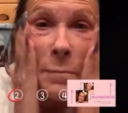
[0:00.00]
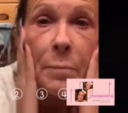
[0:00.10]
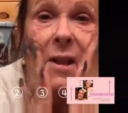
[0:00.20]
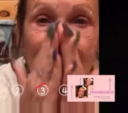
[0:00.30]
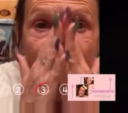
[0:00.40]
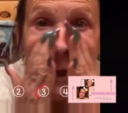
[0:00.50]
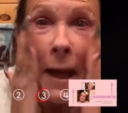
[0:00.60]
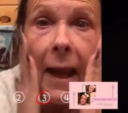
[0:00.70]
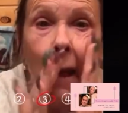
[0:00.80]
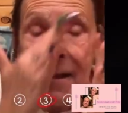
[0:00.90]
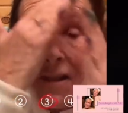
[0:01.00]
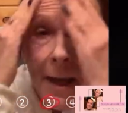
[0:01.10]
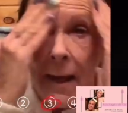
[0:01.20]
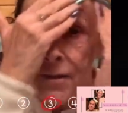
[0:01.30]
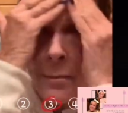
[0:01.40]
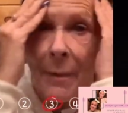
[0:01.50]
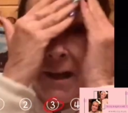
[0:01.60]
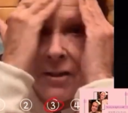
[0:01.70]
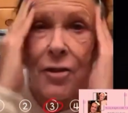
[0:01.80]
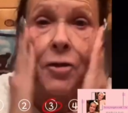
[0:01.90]
A lot of busy days,
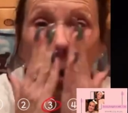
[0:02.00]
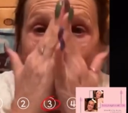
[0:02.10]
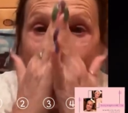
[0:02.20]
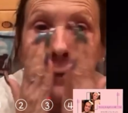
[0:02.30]
had to make